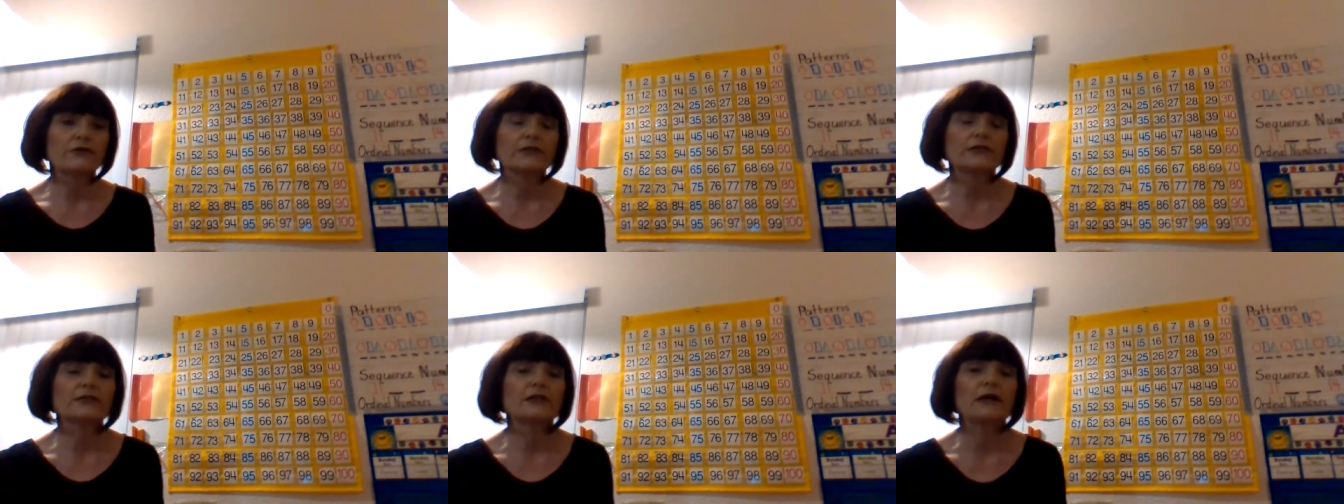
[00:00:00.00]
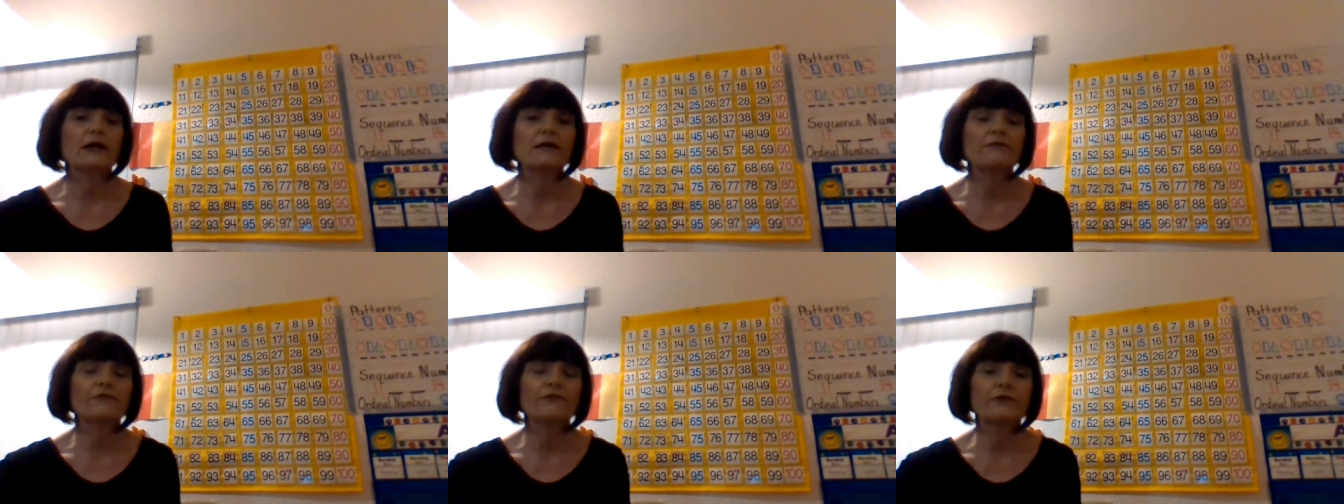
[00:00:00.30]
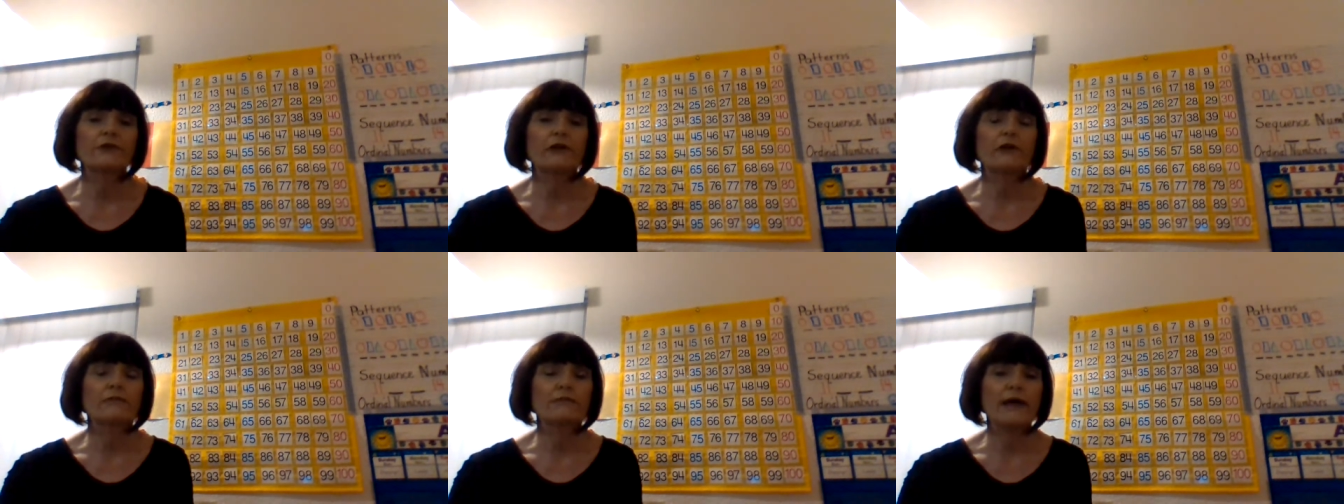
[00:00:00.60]
the time for
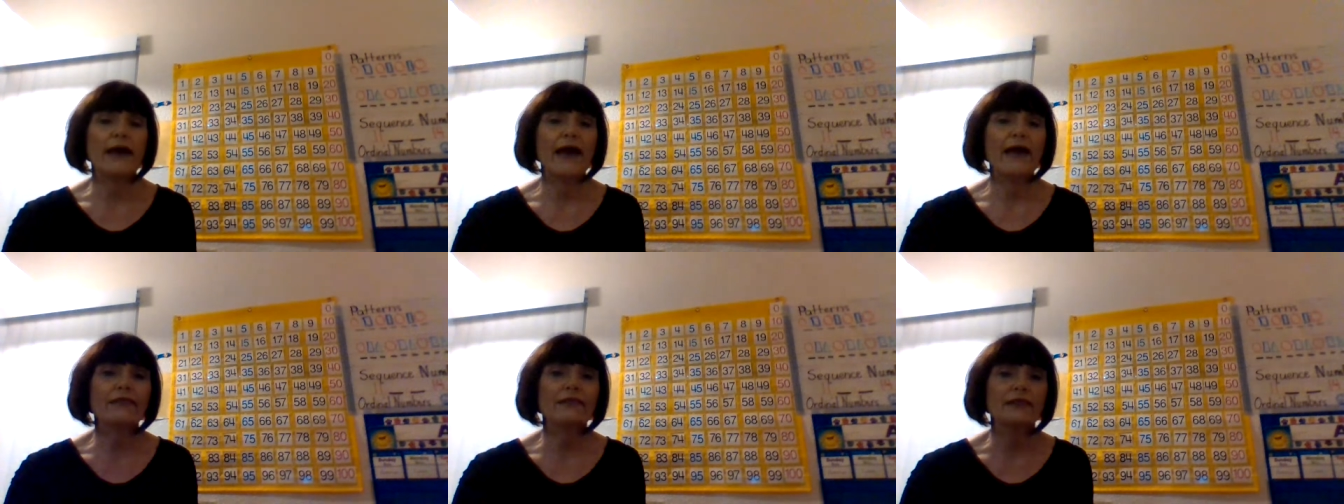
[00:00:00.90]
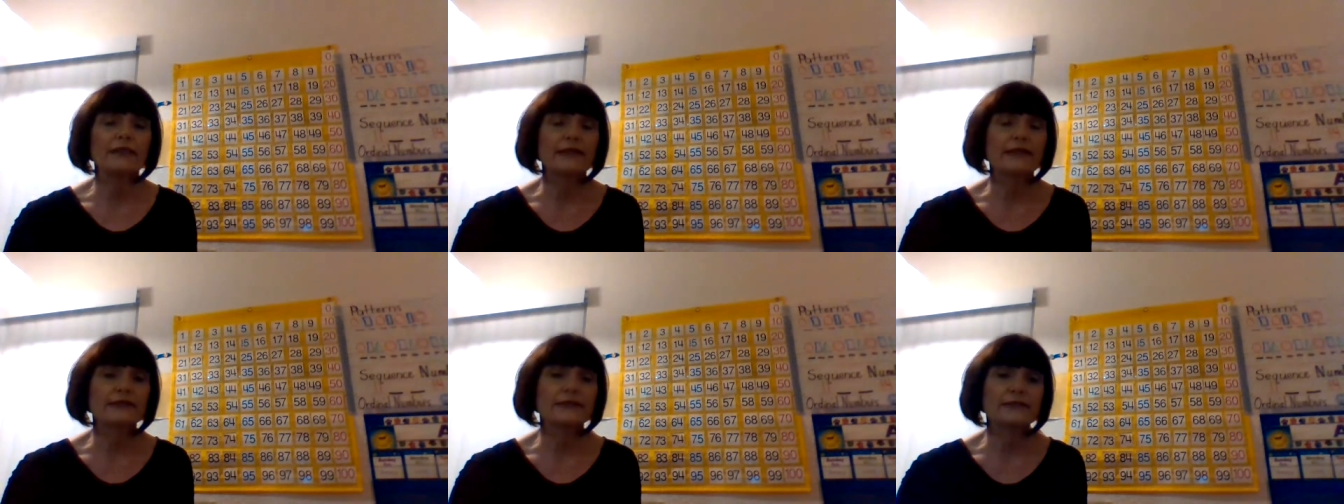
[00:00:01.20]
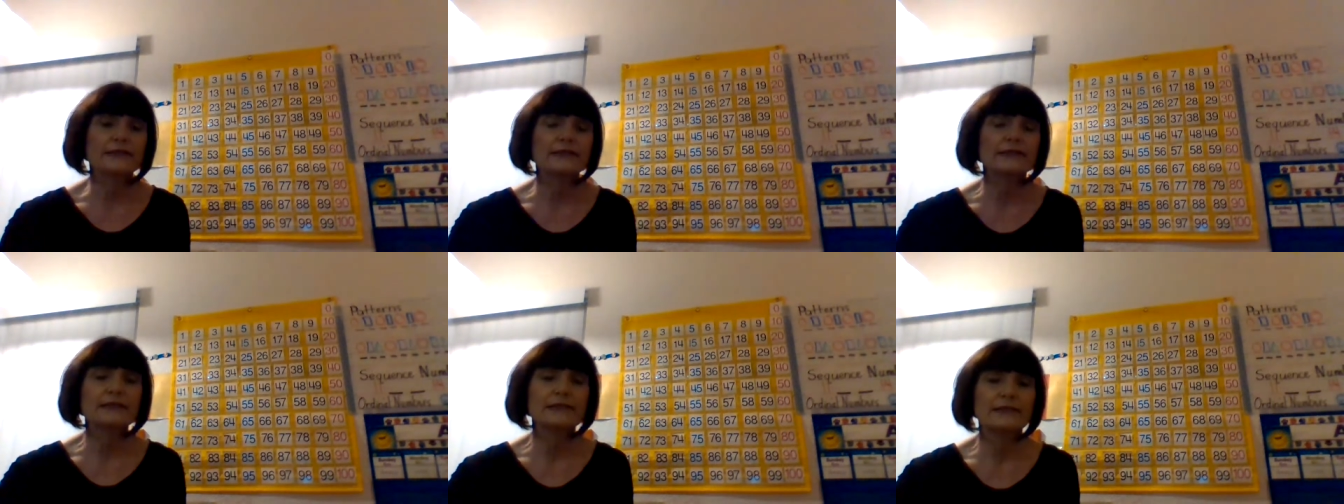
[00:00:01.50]
our math
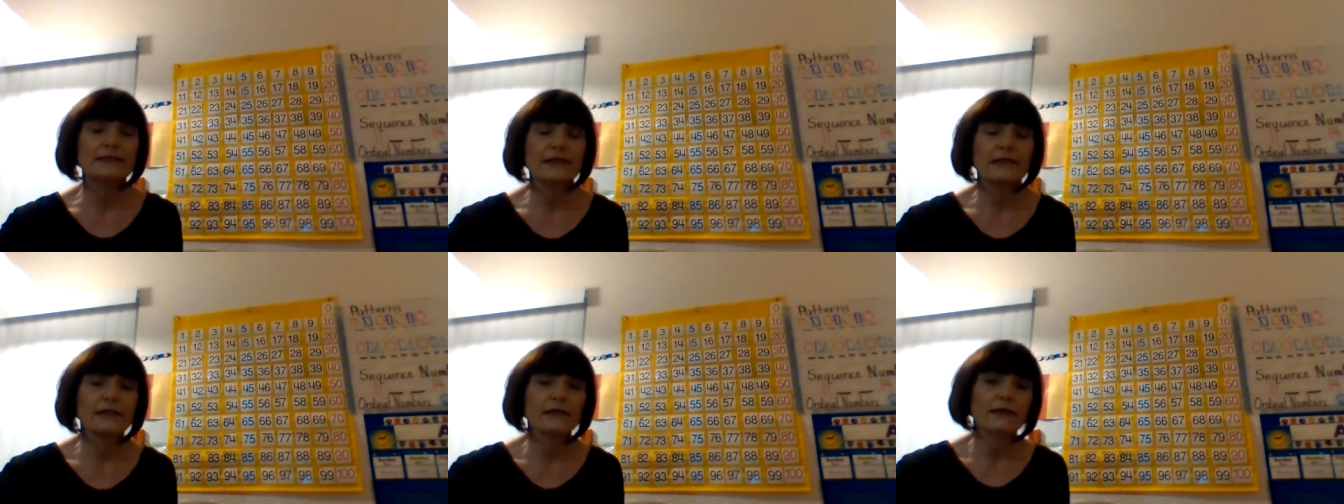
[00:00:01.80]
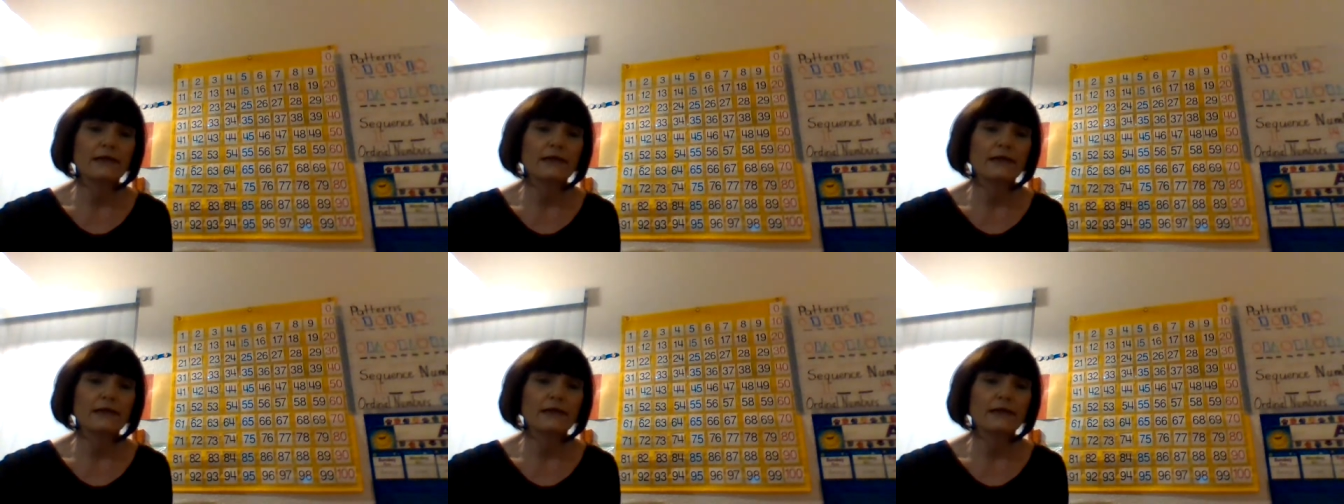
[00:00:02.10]
lessons,